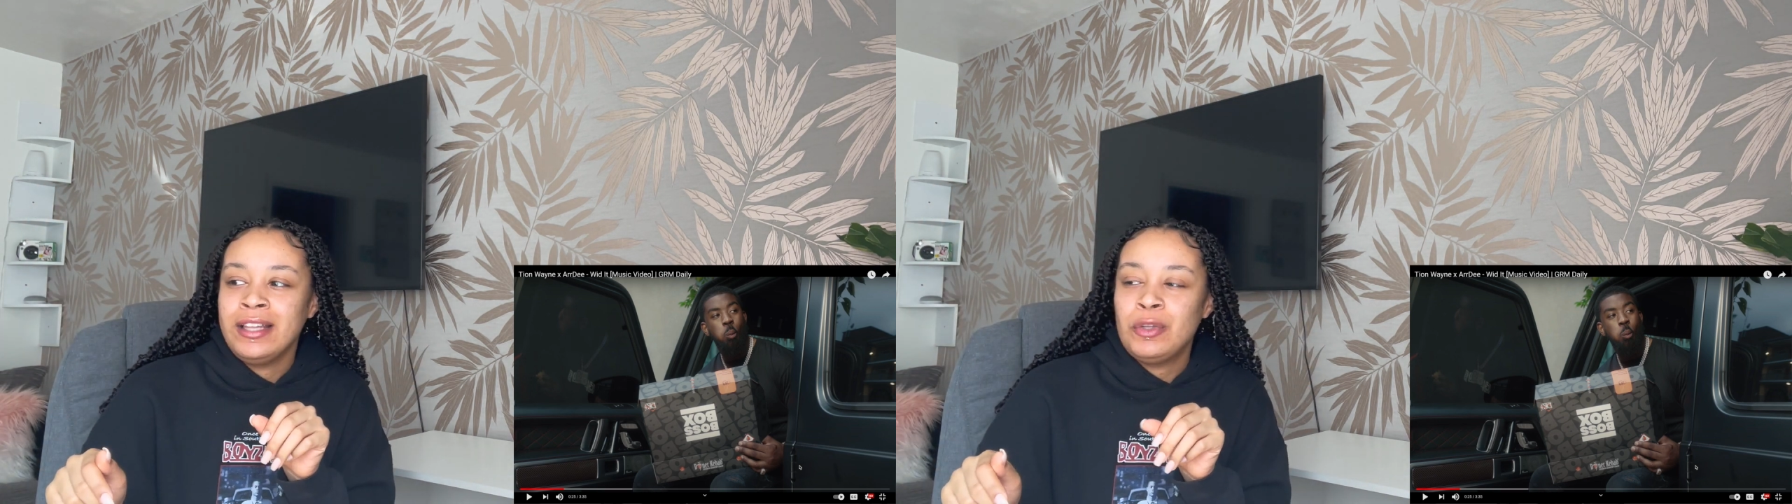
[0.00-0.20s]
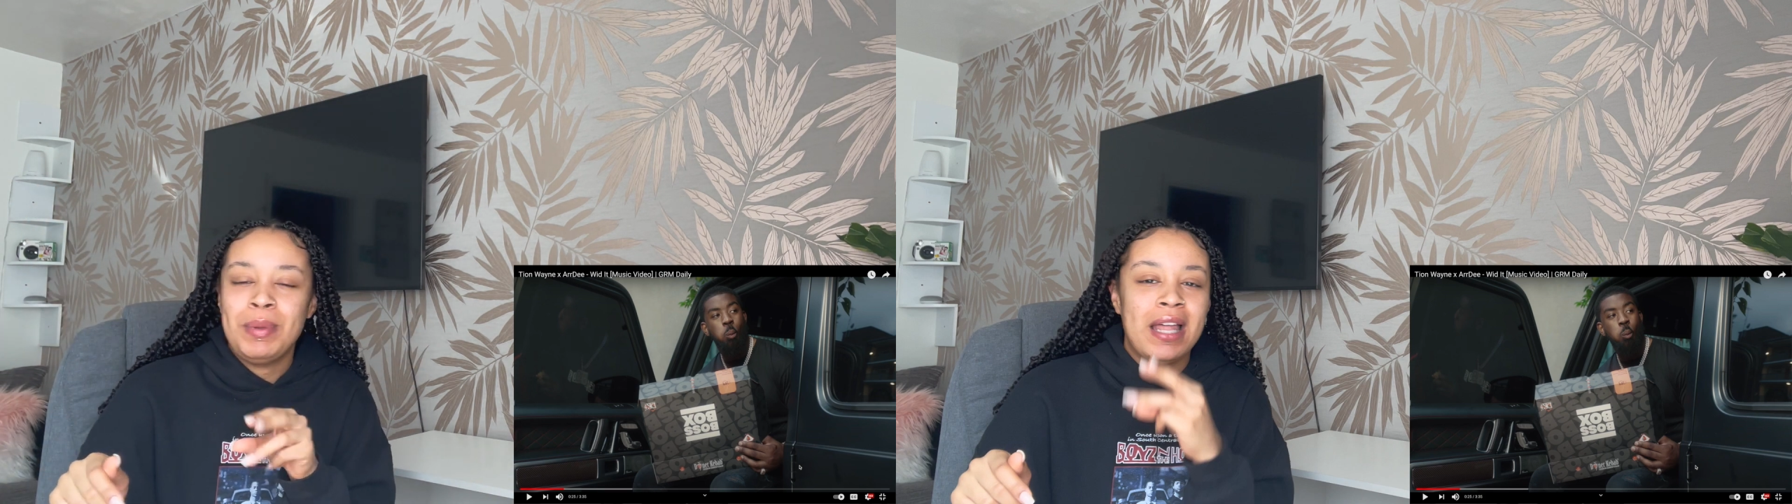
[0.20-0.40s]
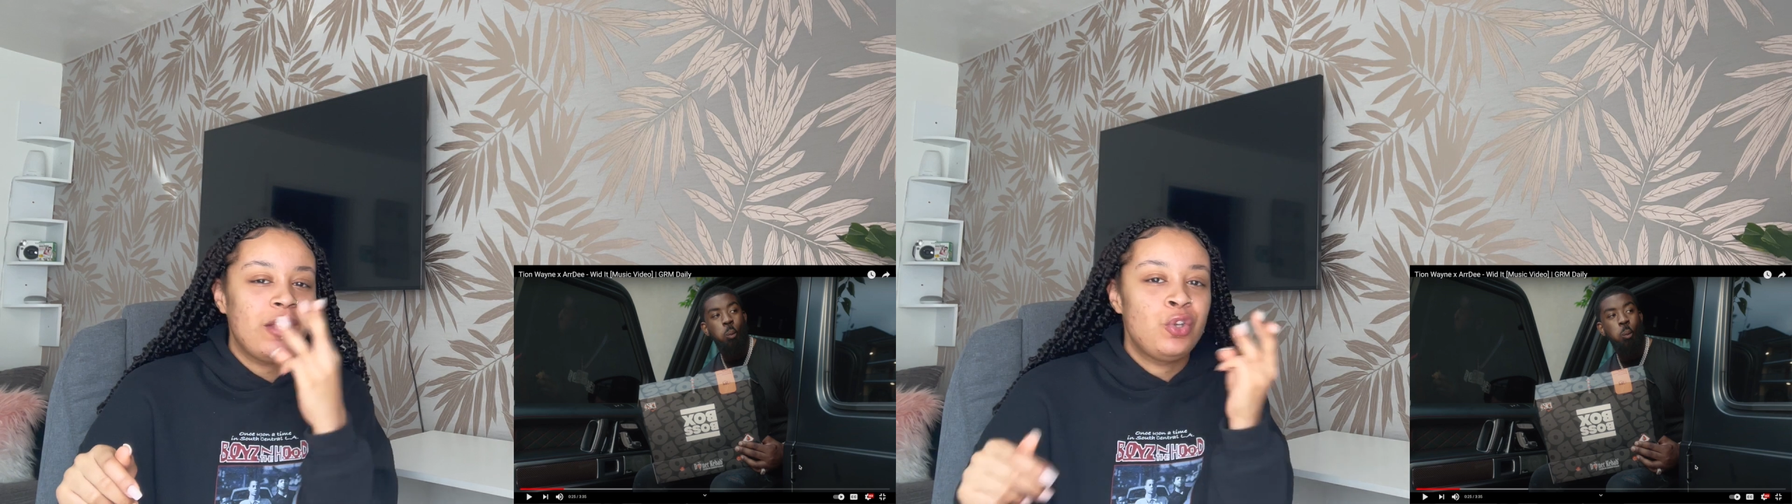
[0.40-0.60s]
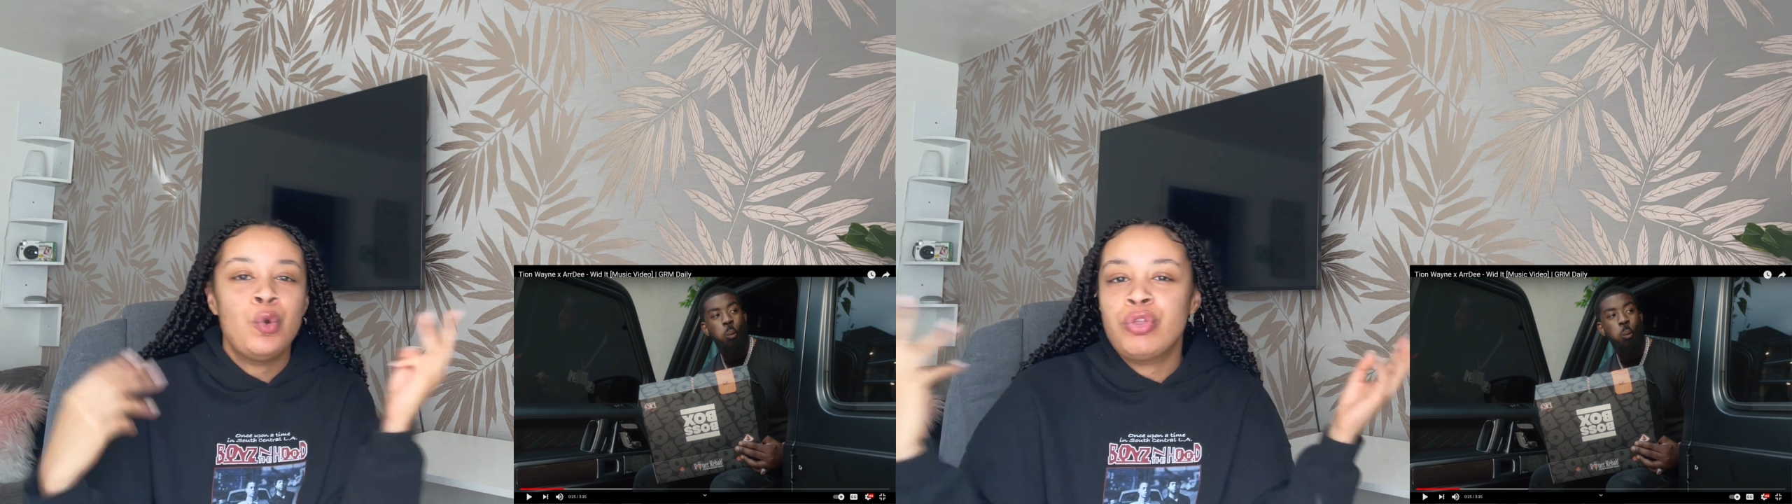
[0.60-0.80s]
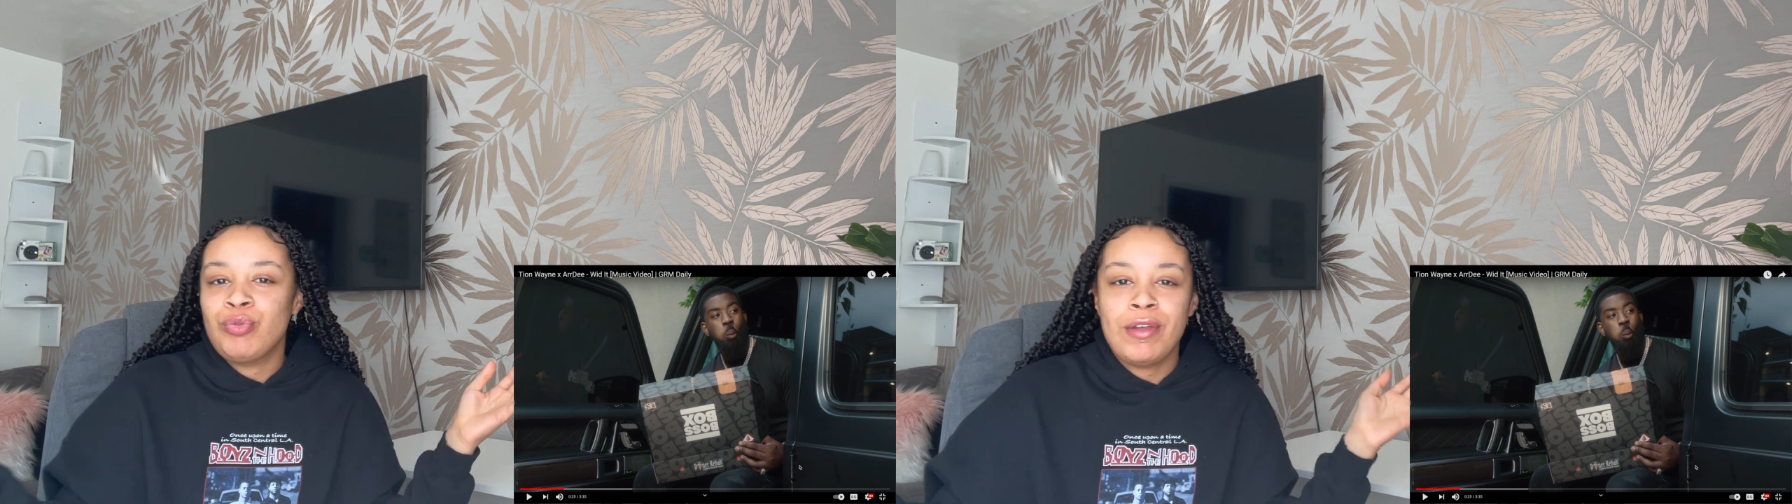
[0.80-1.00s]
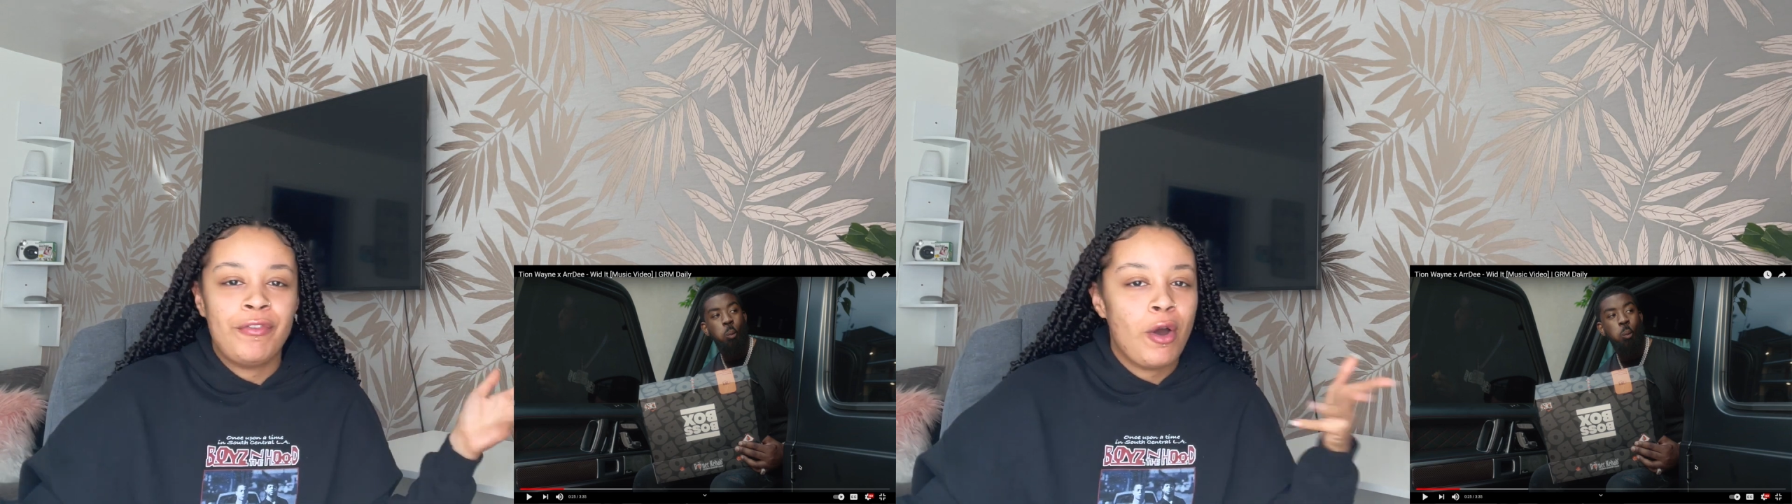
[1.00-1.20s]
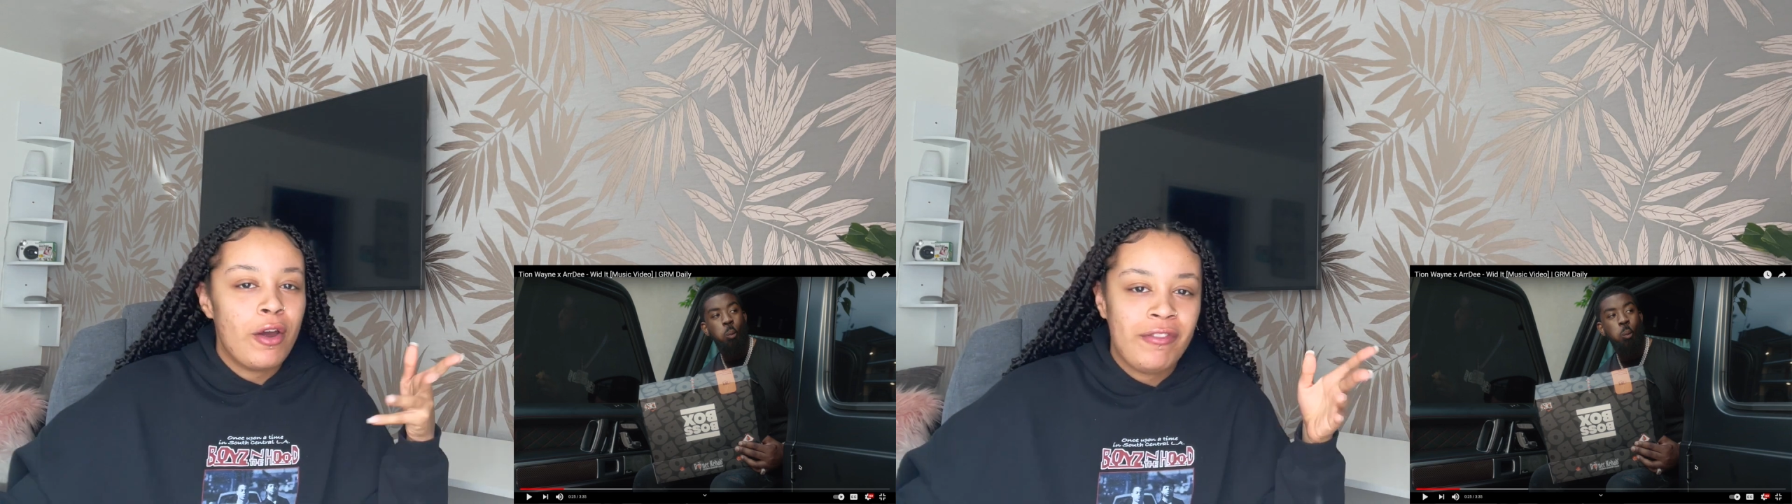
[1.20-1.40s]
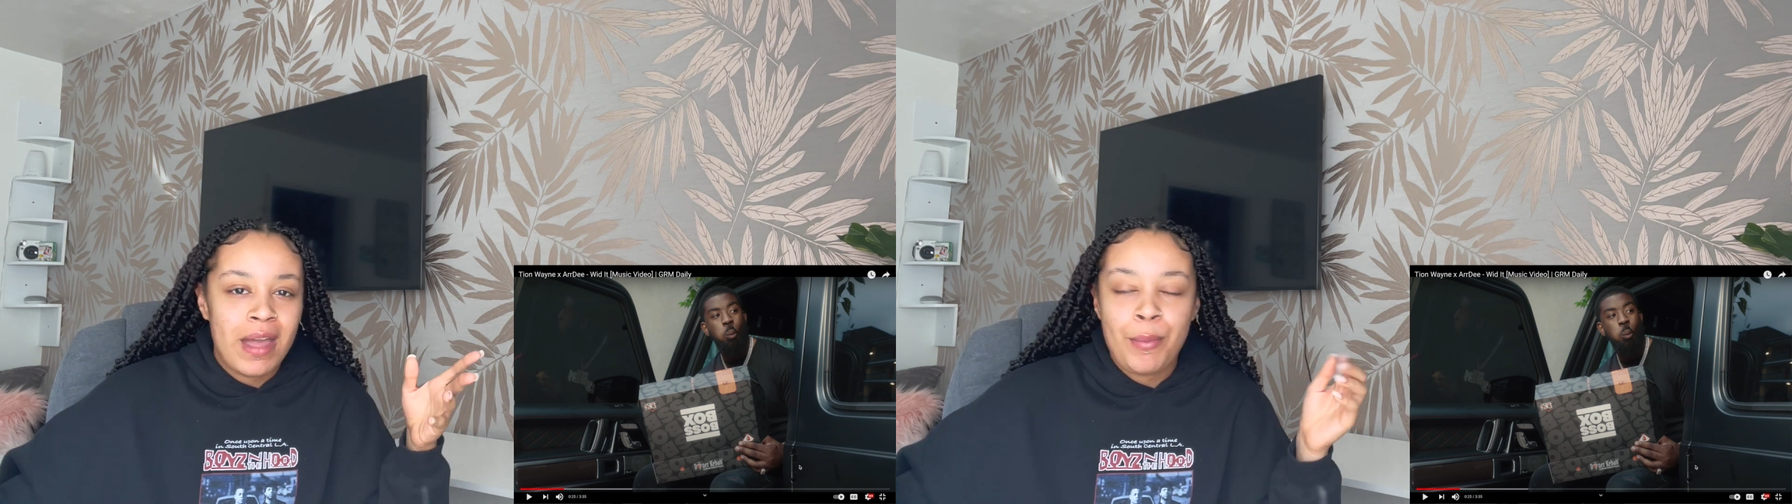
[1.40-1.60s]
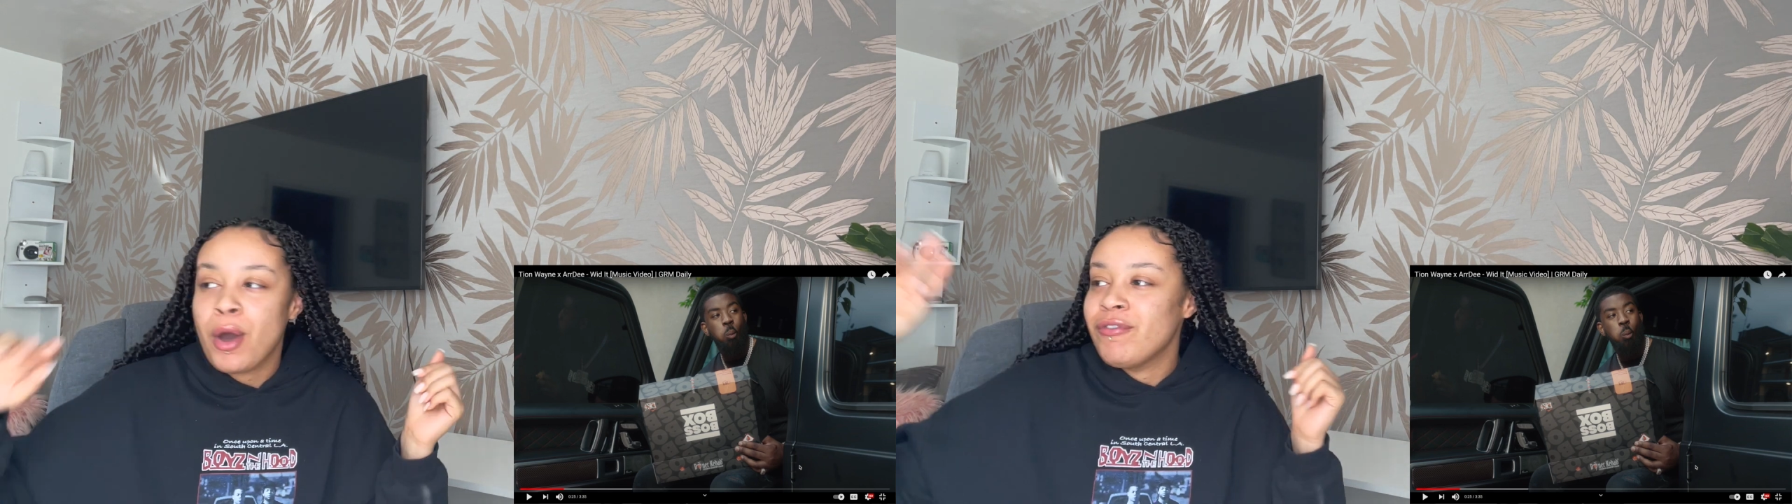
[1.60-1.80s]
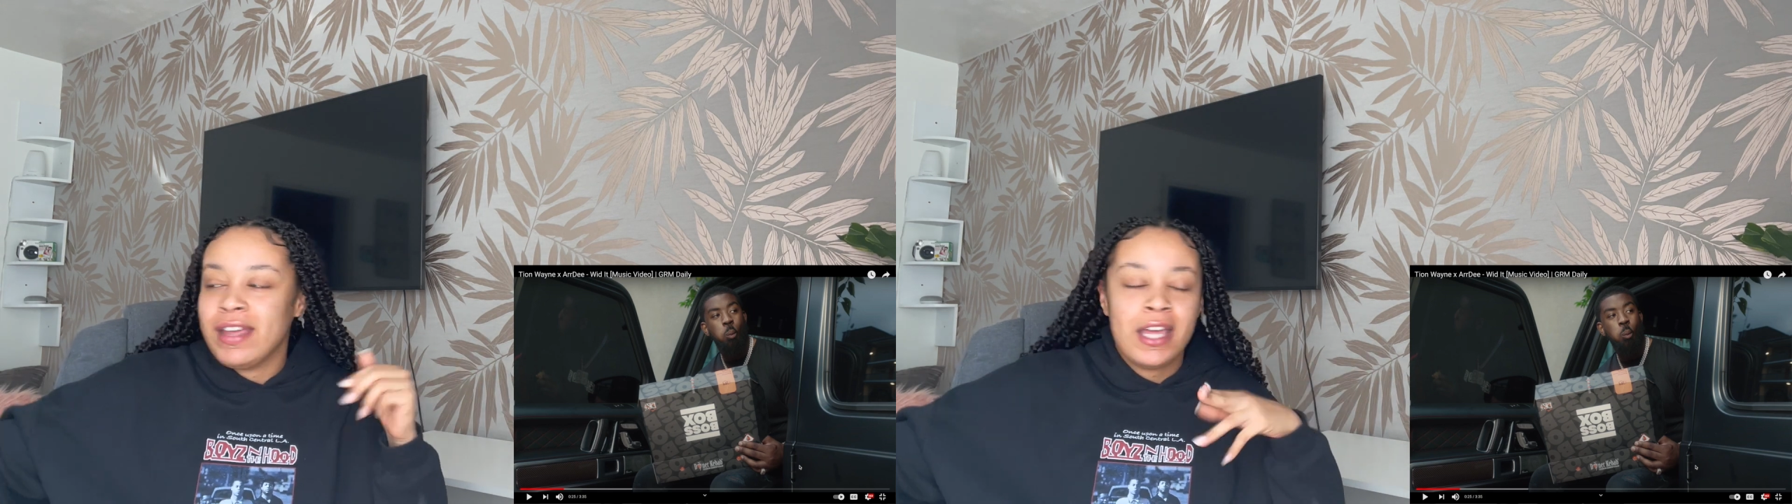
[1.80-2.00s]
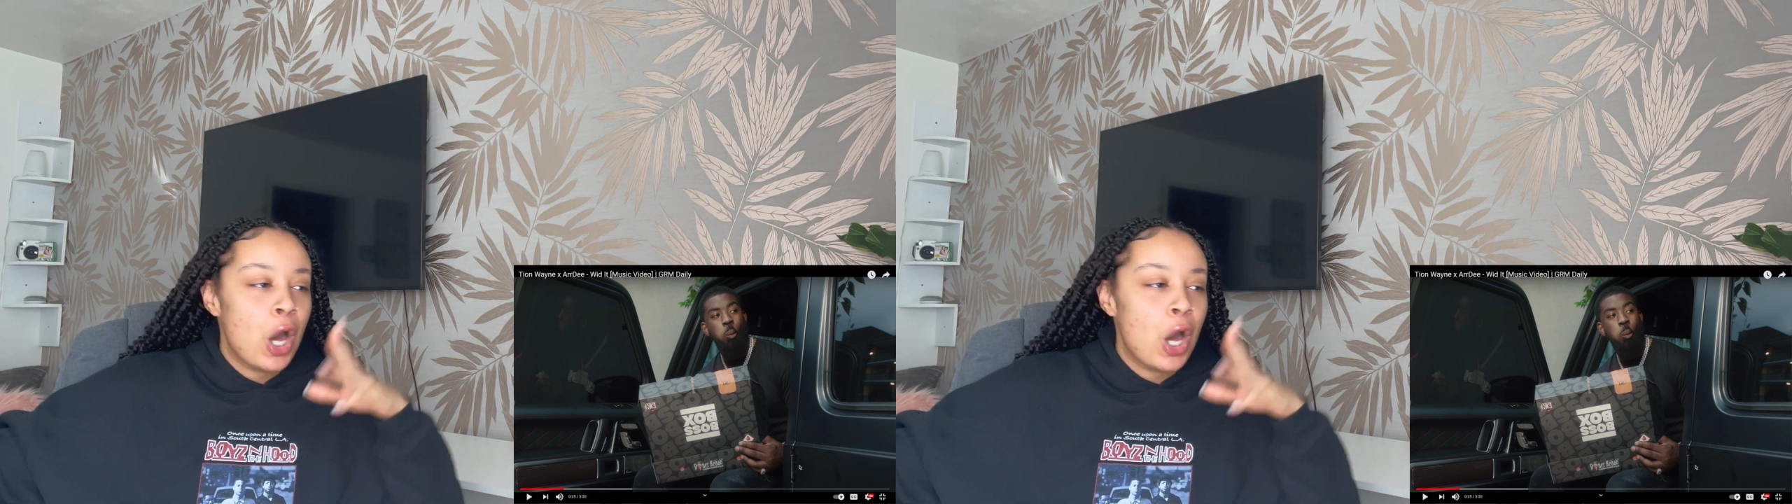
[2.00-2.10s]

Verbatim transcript: there'll be like two, three, four of them over here,